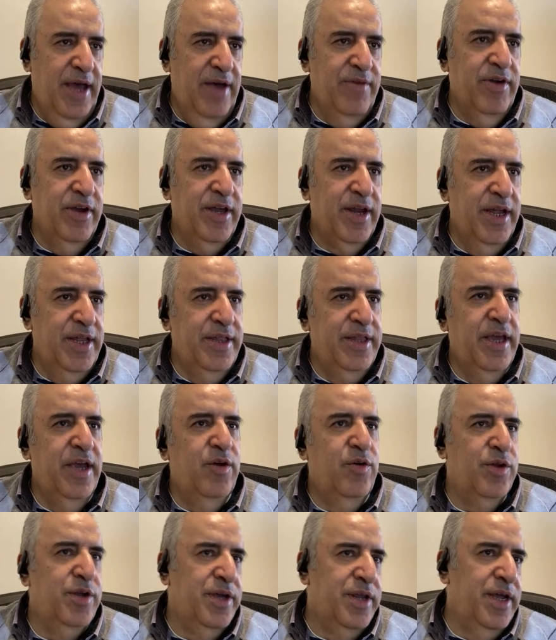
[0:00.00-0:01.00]
great day
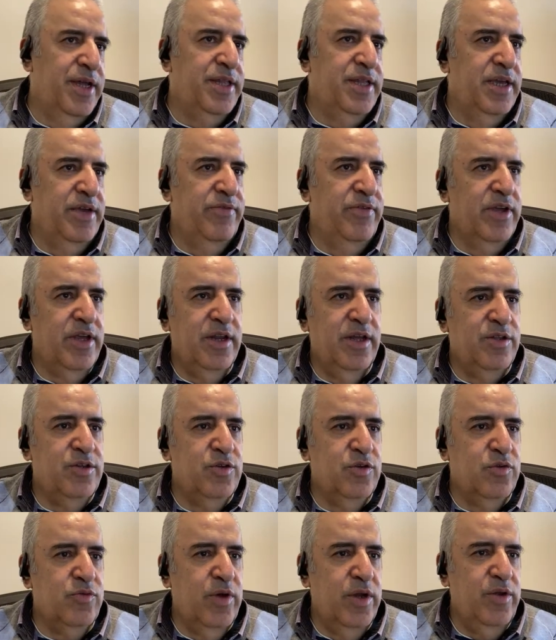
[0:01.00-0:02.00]
or great evening. Not
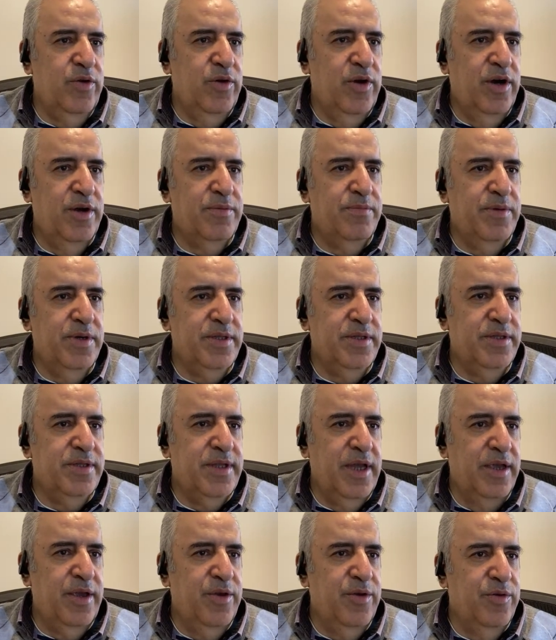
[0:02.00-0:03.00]
sure where you are, but
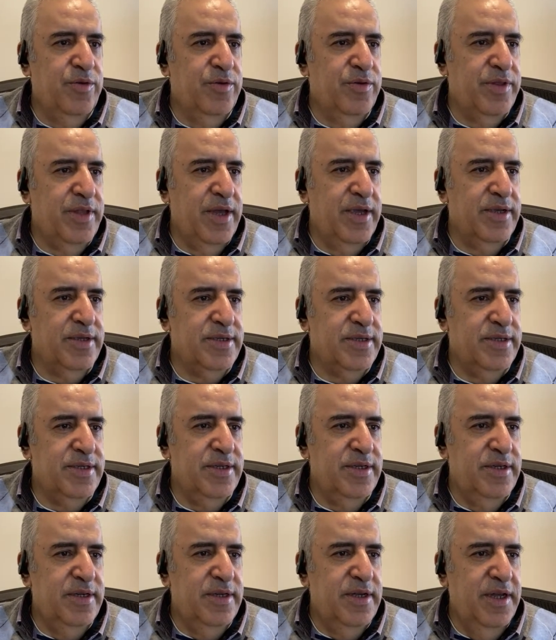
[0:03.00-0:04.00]
thank you. Thanks.
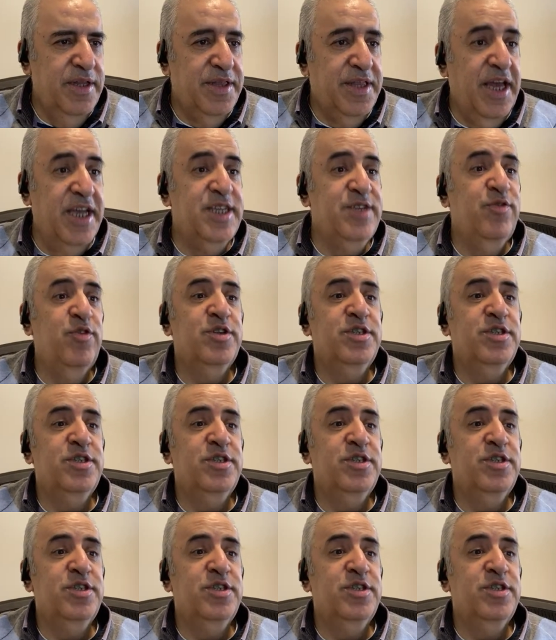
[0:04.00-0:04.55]
And thanks for